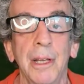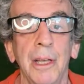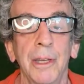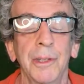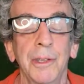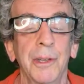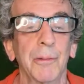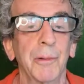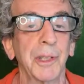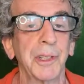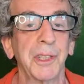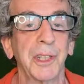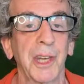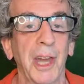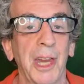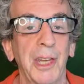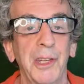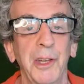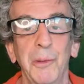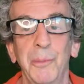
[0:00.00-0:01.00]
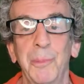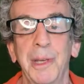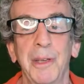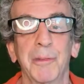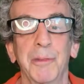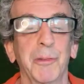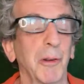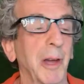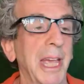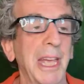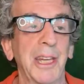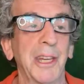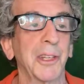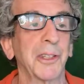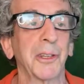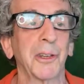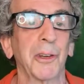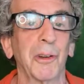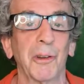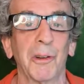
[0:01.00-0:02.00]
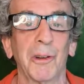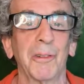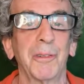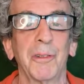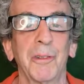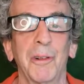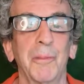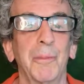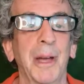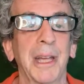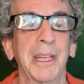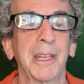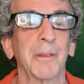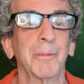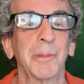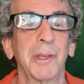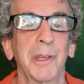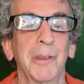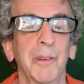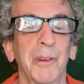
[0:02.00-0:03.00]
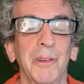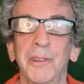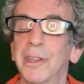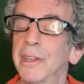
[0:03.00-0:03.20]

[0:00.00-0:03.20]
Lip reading: So what should I do? Be afraid and turn off all my computers?